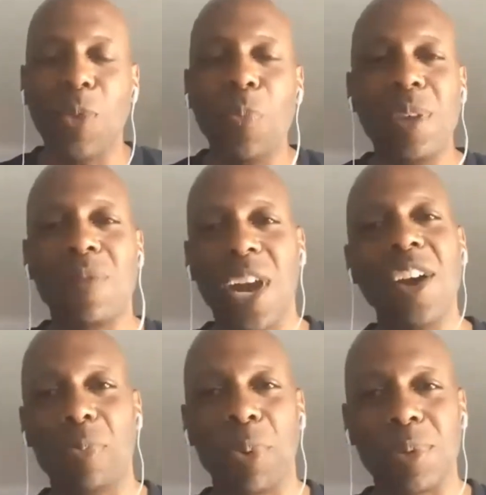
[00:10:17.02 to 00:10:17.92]

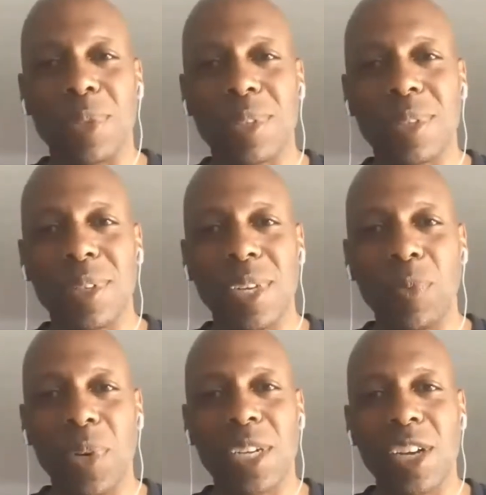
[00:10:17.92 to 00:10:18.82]
variables
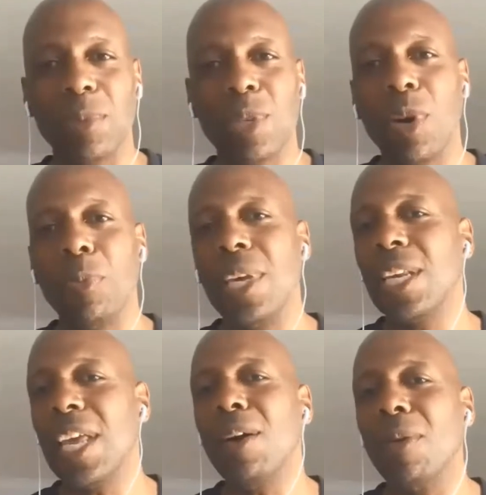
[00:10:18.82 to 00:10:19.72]
when it comes to well-being and
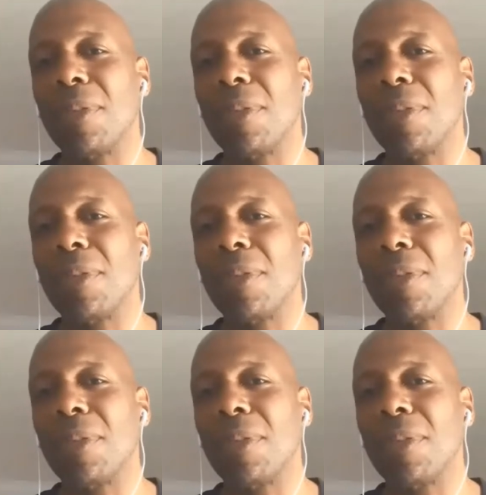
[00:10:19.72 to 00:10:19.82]
health.